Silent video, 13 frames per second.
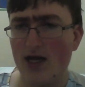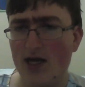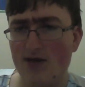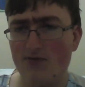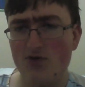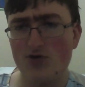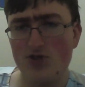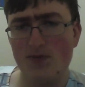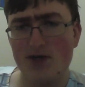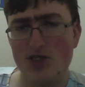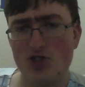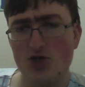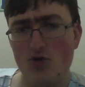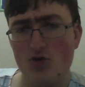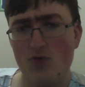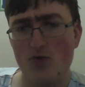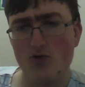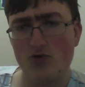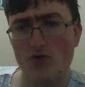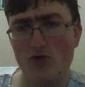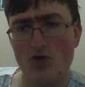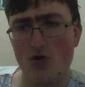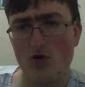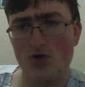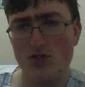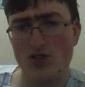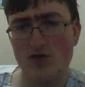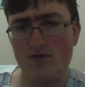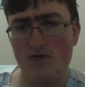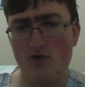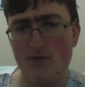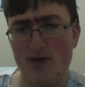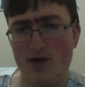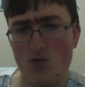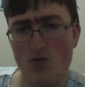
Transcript: it reduced it by 2, but also the cards in the format